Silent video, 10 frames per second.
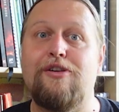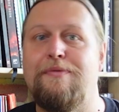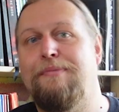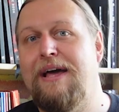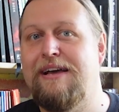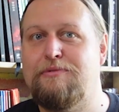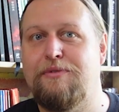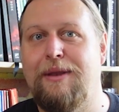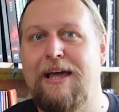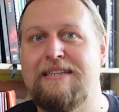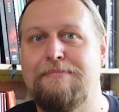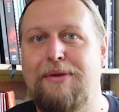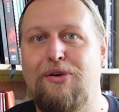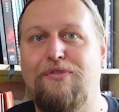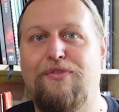a group of players would play as
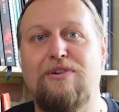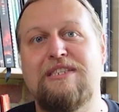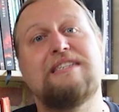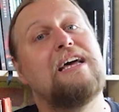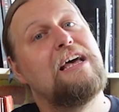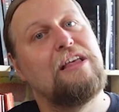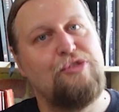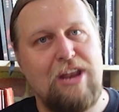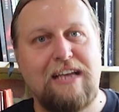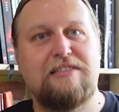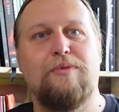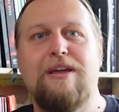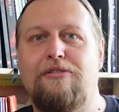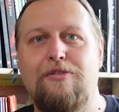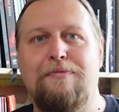Imperial forces, the next
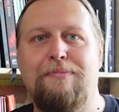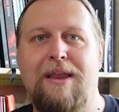week a group of